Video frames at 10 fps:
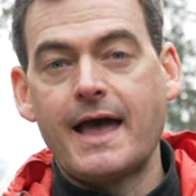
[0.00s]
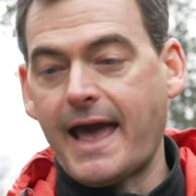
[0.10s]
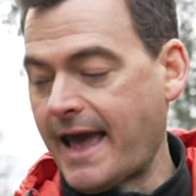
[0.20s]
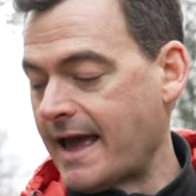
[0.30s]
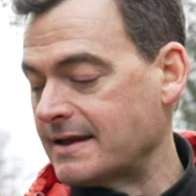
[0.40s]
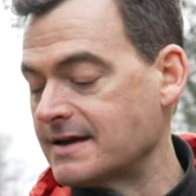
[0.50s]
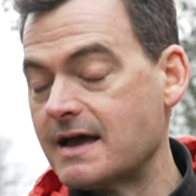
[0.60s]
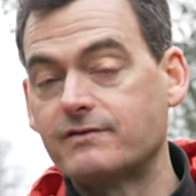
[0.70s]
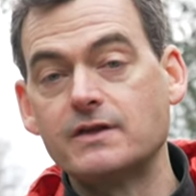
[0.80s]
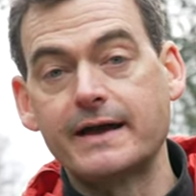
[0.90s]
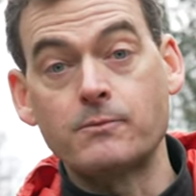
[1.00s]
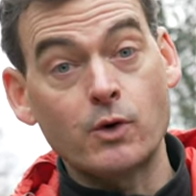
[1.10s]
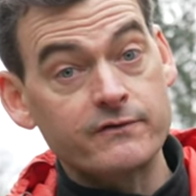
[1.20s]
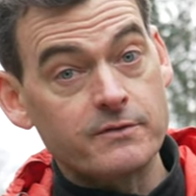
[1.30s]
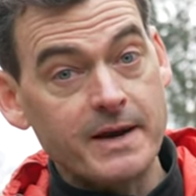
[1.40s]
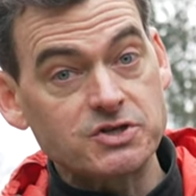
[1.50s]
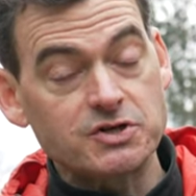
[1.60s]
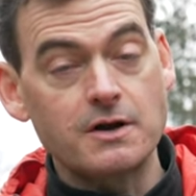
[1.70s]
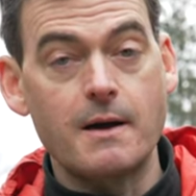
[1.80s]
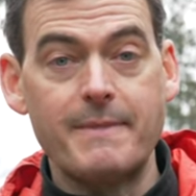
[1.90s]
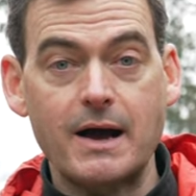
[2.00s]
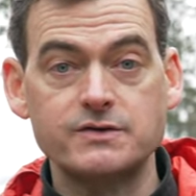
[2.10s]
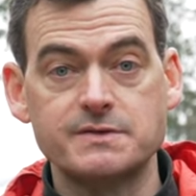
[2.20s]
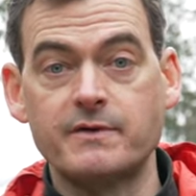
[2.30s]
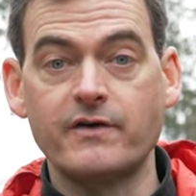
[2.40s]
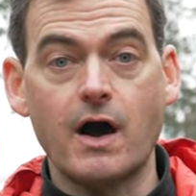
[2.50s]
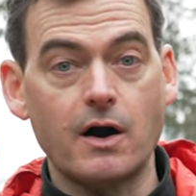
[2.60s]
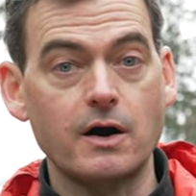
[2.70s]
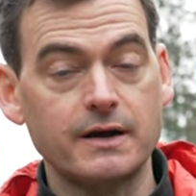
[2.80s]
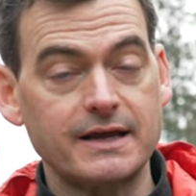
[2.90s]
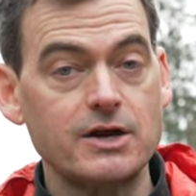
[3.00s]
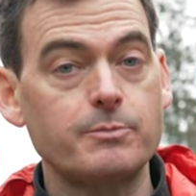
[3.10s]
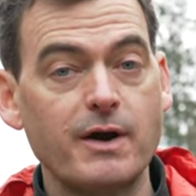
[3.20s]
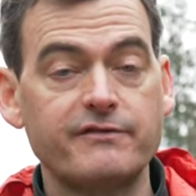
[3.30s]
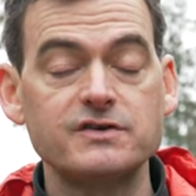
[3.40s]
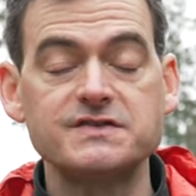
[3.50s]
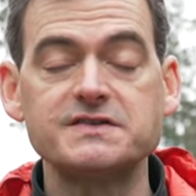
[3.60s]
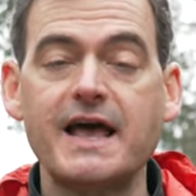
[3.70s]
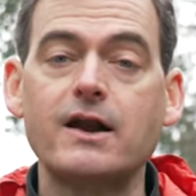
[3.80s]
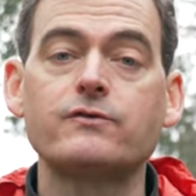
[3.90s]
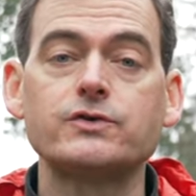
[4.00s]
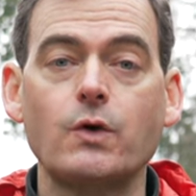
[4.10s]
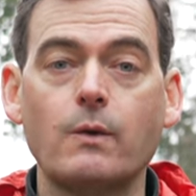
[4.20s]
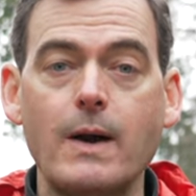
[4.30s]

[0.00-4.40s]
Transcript: And uh, if you'd like more information about some of our gear preferences, head over to our